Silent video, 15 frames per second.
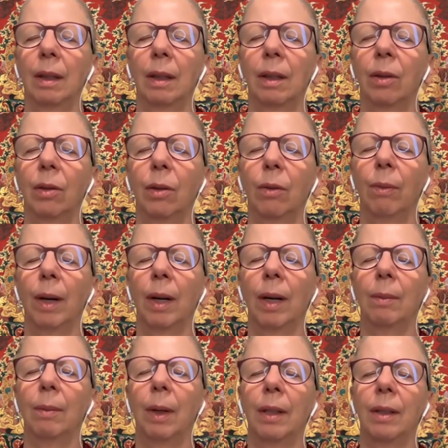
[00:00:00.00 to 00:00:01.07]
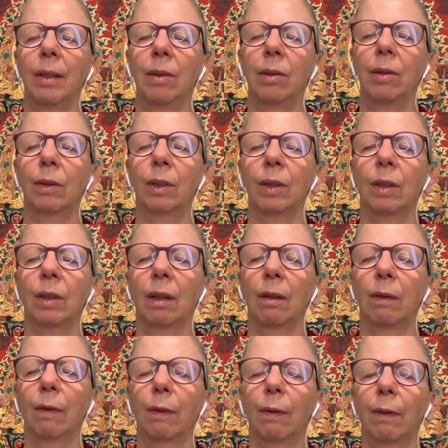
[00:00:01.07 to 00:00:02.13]
your mind might just sort of just kind
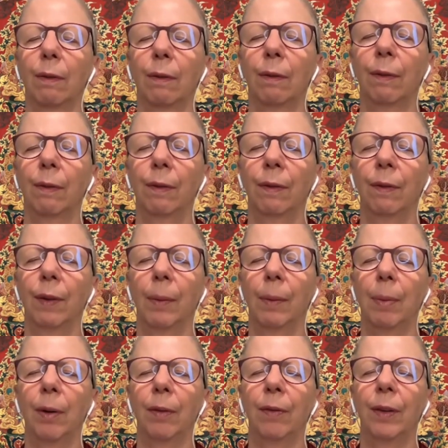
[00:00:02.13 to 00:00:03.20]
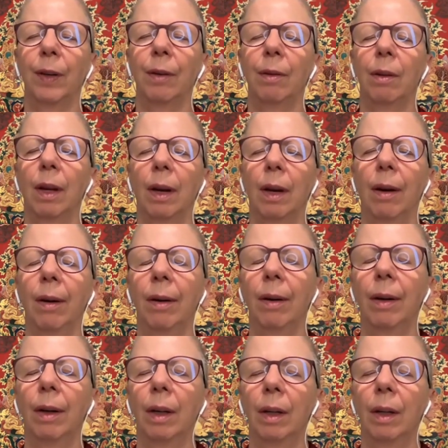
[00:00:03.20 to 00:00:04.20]
of flip off here and there.